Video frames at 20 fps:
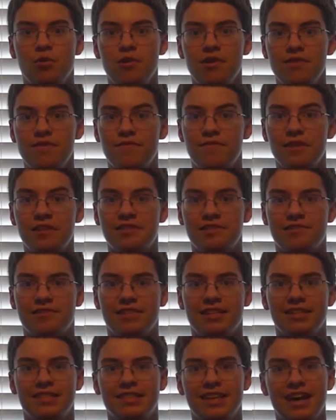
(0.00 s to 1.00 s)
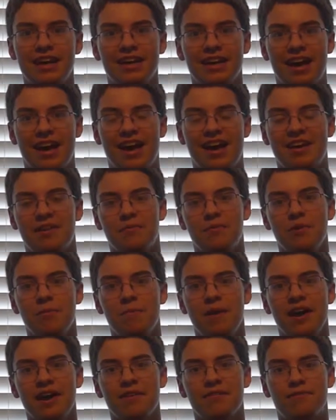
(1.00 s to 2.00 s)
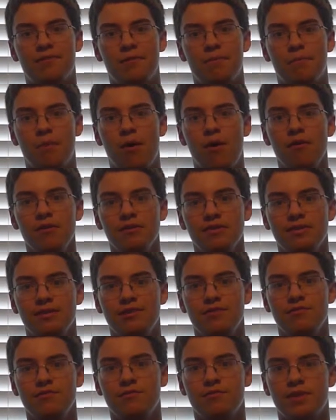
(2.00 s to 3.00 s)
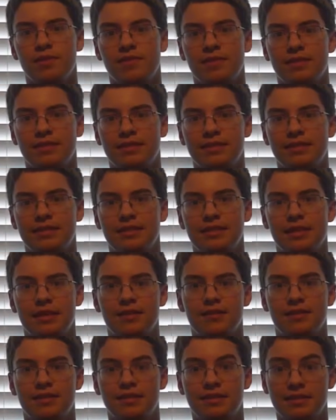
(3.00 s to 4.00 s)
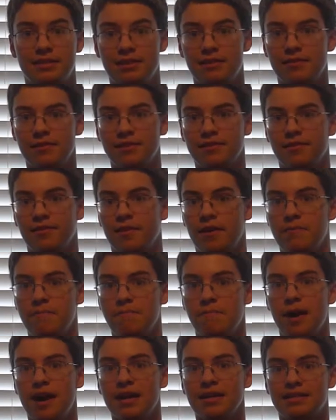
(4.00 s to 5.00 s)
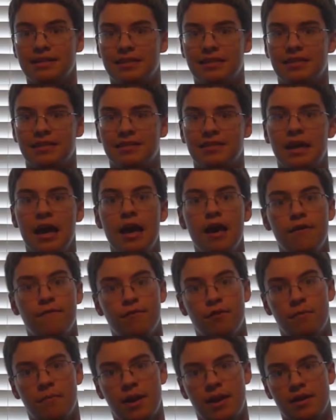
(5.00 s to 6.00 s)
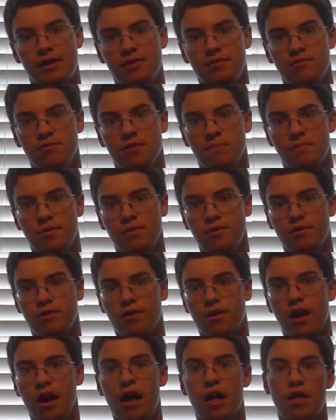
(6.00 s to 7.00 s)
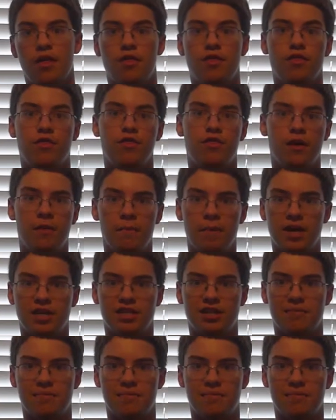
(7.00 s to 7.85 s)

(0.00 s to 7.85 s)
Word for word: Jordan Fisher, the tech guy, and we're back for part 2 in the series of unboxings for my new computer, The Budget